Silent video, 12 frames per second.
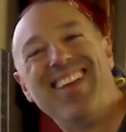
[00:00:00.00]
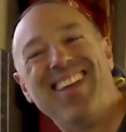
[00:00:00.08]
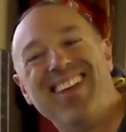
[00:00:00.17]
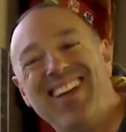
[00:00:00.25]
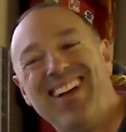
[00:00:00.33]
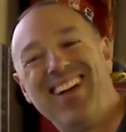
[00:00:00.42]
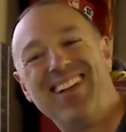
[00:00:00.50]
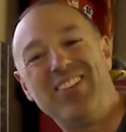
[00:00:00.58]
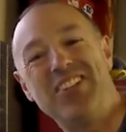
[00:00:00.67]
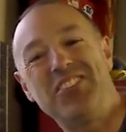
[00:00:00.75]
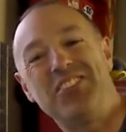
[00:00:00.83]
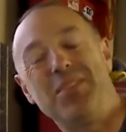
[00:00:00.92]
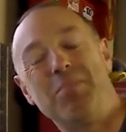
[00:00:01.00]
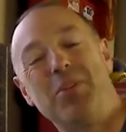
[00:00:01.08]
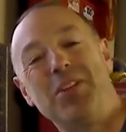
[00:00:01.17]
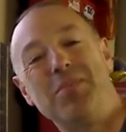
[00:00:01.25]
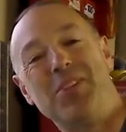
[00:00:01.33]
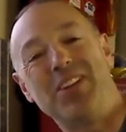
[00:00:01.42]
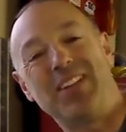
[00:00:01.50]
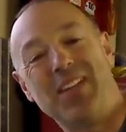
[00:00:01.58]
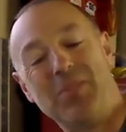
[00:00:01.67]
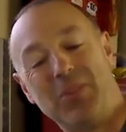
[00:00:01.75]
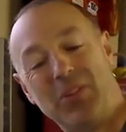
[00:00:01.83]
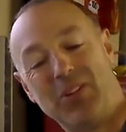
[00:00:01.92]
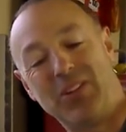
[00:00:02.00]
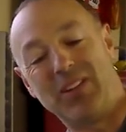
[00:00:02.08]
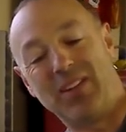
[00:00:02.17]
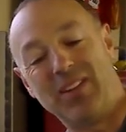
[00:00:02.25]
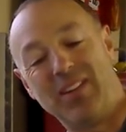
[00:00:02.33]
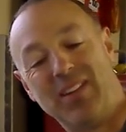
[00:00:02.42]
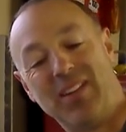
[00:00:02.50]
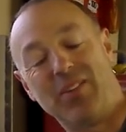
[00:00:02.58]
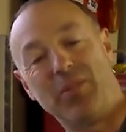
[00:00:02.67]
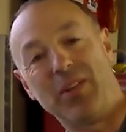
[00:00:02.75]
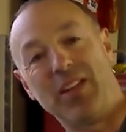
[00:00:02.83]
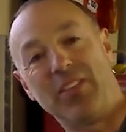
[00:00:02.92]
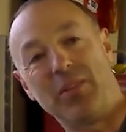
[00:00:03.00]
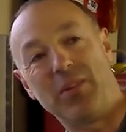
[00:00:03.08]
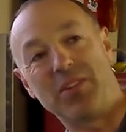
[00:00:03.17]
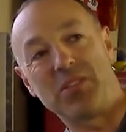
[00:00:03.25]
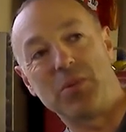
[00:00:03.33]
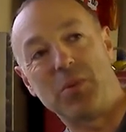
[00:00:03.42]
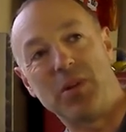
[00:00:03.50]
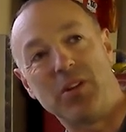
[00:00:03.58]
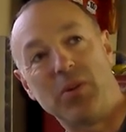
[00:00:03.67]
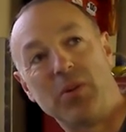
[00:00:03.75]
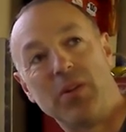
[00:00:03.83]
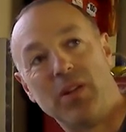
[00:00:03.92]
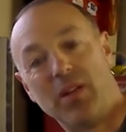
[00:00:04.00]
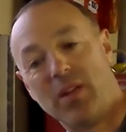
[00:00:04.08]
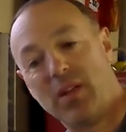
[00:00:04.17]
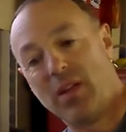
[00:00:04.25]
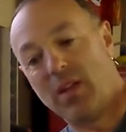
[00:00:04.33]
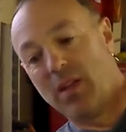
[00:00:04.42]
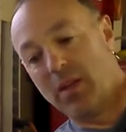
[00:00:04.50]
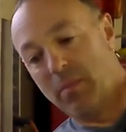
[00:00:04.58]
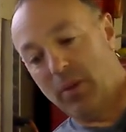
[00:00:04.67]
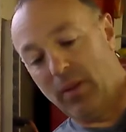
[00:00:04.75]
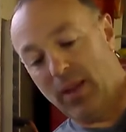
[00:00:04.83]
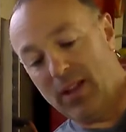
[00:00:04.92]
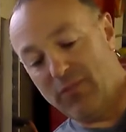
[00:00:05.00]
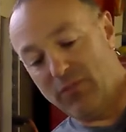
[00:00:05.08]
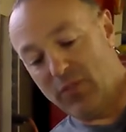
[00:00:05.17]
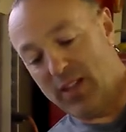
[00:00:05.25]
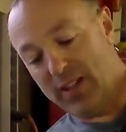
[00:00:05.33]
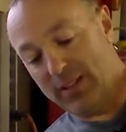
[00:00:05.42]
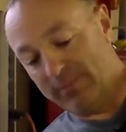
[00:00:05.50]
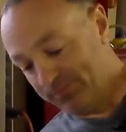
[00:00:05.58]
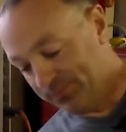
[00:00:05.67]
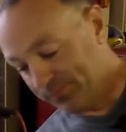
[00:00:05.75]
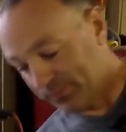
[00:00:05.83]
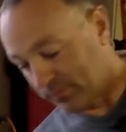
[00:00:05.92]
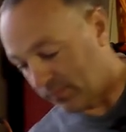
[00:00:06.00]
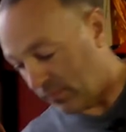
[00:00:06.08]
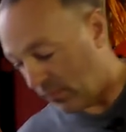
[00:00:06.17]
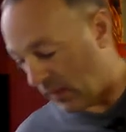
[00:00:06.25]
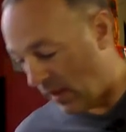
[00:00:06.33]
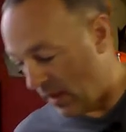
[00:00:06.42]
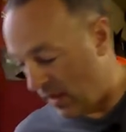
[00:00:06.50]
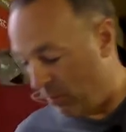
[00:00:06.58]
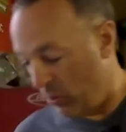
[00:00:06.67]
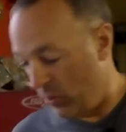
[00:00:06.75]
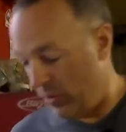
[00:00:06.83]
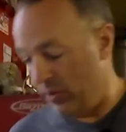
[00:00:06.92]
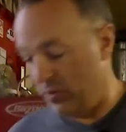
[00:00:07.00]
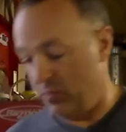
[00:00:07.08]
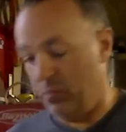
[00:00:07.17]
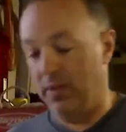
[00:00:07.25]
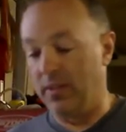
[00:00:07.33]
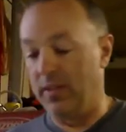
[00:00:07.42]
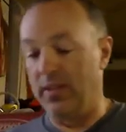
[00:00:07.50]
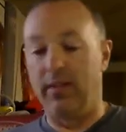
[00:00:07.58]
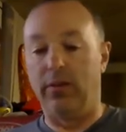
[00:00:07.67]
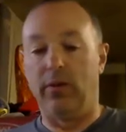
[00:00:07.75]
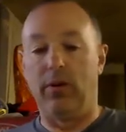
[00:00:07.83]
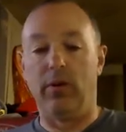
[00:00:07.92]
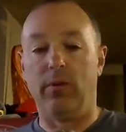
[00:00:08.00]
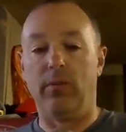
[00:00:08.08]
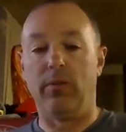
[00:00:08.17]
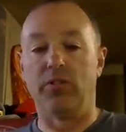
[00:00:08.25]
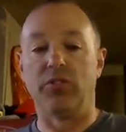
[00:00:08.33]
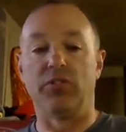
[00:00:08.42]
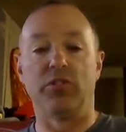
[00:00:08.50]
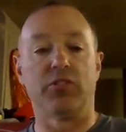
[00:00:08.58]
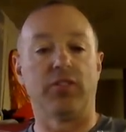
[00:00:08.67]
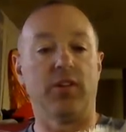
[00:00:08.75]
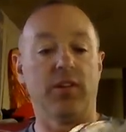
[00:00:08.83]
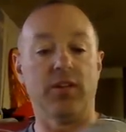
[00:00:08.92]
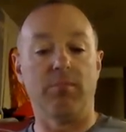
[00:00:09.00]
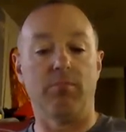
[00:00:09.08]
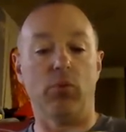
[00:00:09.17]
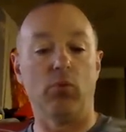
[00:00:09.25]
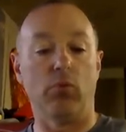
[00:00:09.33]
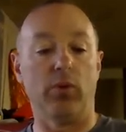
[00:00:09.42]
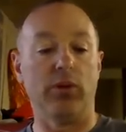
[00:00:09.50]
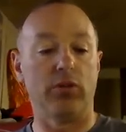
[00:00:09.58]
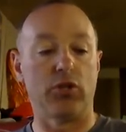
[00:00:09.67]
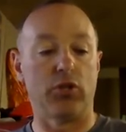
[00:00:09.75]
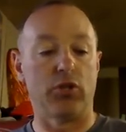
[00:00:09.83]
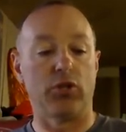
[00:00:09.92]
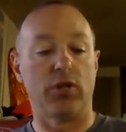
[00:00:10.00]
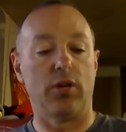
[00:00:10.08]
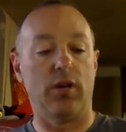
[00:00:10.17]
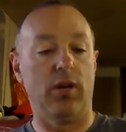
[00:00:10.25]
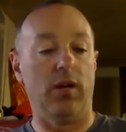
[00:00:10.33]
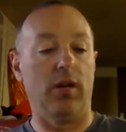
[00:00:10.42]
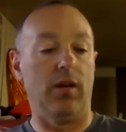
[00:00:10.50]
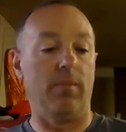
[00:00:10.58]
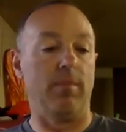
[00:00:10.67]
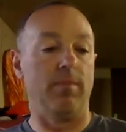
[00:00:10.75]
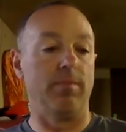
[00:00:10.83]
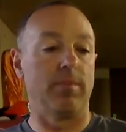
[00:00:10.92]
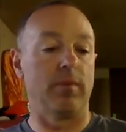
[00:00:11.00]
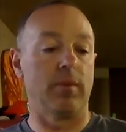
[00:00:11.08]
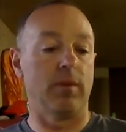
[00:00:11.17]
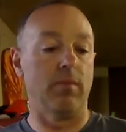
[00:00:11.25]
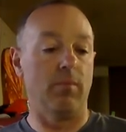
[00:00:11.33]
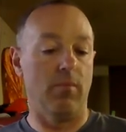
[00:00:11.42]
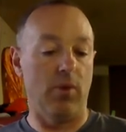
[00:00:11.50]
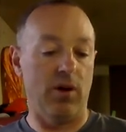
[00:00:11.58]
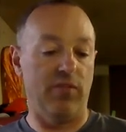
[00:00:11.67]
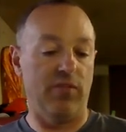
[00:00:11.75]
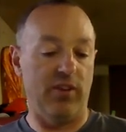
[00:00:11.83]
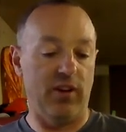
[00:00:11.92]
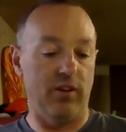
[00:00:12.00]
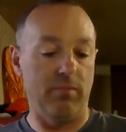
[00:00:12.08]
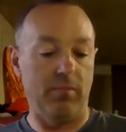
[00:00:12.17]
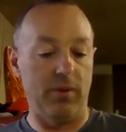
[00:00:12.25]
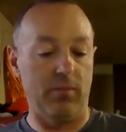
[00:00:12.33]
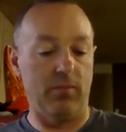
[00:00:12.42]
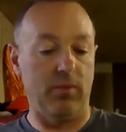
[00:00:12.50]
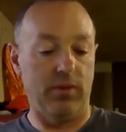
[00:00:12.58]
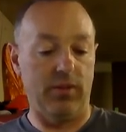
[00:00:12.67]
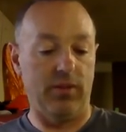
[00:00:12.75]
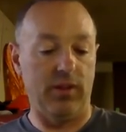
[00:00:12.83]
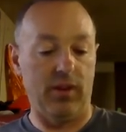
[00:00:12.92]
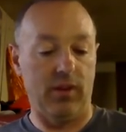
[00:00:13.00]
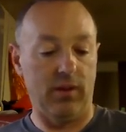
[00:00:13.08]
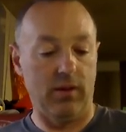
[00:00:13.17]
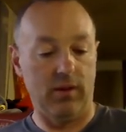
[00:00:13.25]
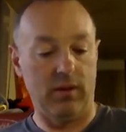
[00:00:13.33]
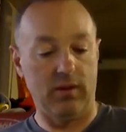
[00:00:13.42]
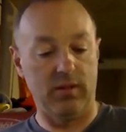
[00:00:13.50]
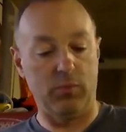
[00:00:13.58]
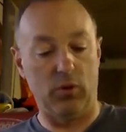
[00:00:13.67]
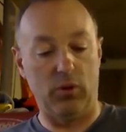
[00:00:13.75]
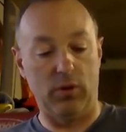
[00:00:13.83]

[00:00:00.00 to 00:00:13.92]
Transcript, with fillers: Uh, eventually, a buddy of mine came along, and uh, we got the rest of the way out. But after that, I put this rig together, which is just a boat winch, um, modified it a bit with uh, to put a,